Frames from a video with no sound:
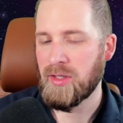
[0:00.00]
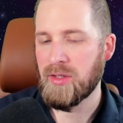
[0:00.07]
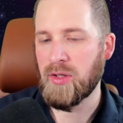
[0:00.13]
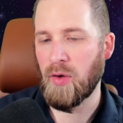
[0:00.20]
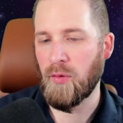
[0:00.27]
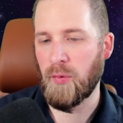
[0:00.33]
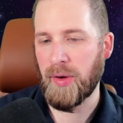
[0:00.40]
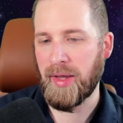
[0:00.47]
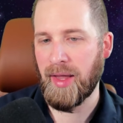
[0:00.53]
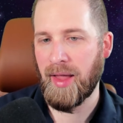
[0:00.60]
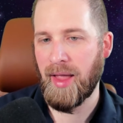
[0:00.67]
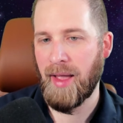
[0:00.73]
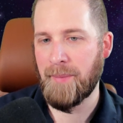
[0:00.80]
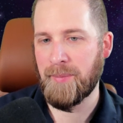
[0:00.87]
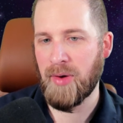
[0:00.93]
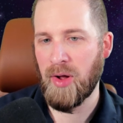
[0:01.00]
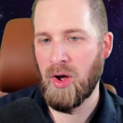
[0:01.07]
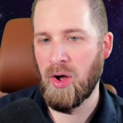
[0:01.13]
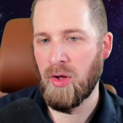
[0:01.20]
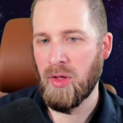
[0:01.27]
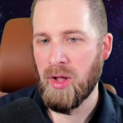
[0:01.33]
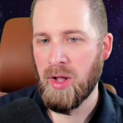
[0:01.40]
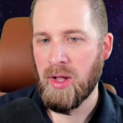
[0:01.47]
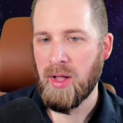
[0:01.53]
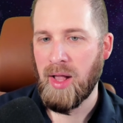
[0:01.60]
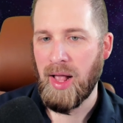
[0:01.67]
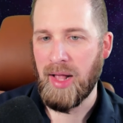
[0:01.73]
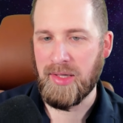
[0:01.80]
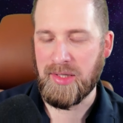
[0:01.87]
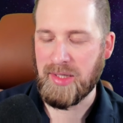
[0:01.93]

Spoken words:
So if we get Heimdall and